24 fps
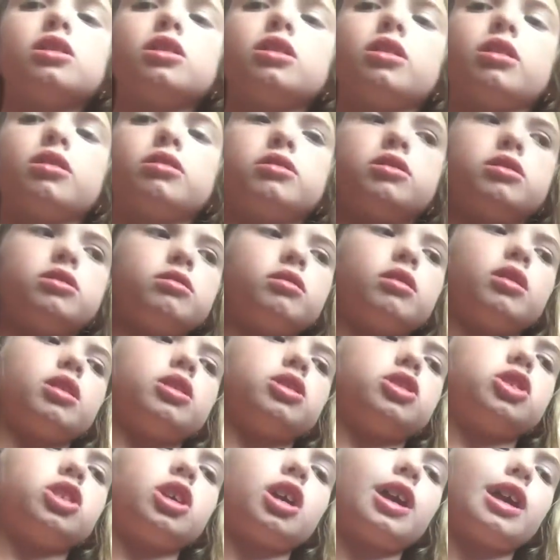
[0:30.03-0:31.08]
to go to our
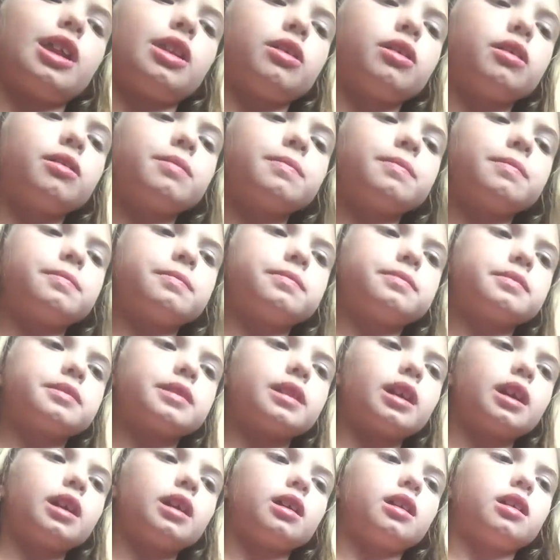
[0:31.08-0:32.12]
channel.
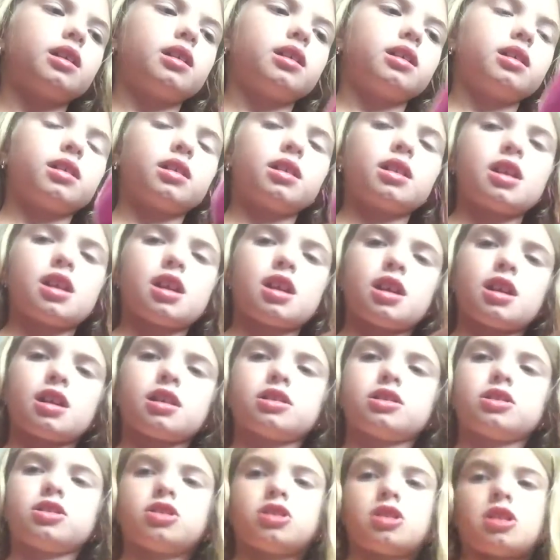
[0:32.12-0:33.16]

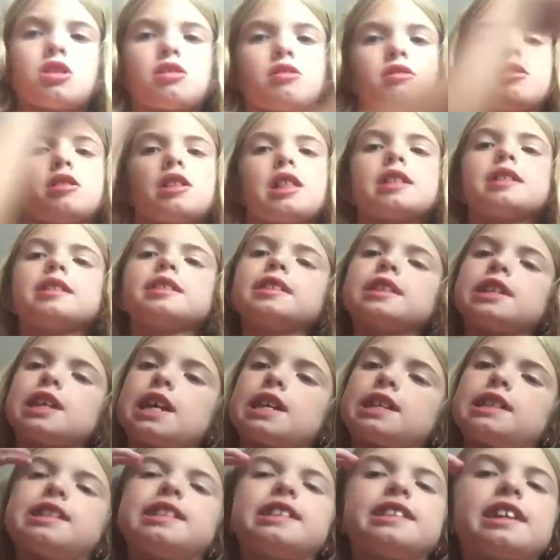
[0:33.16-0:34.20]
And so let's get
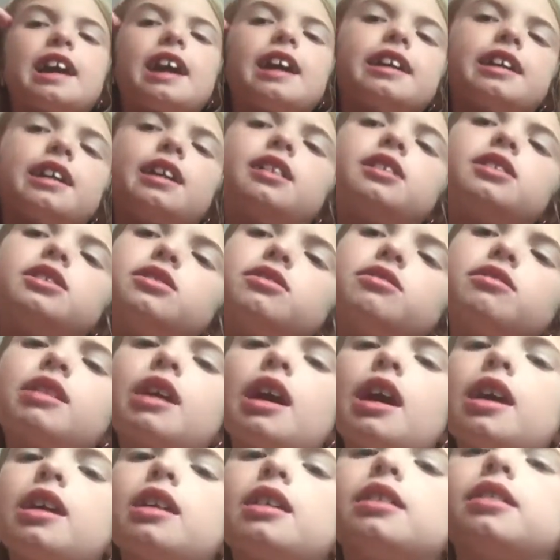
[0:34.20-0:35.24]
started, you
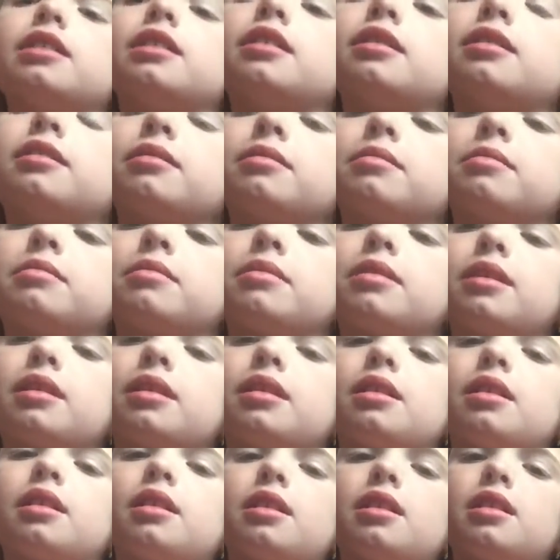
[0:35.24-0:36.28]
guys.
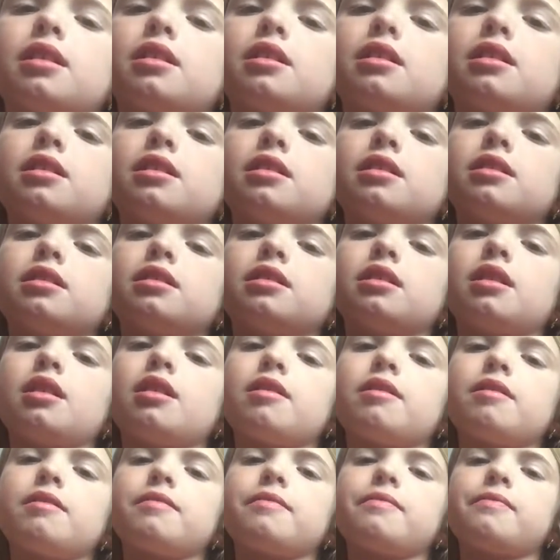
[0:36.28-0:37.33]

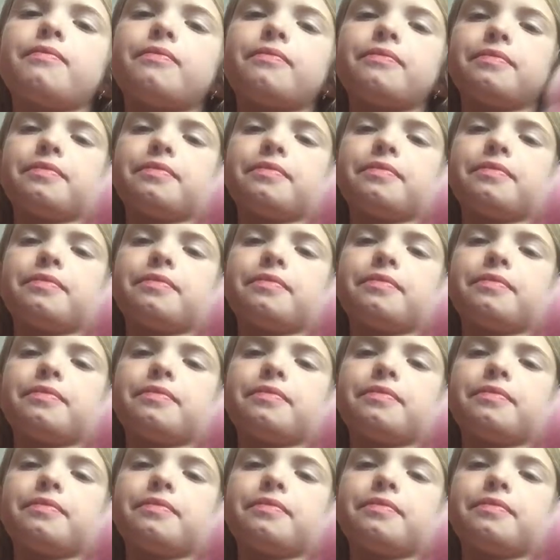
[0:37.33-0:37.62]
So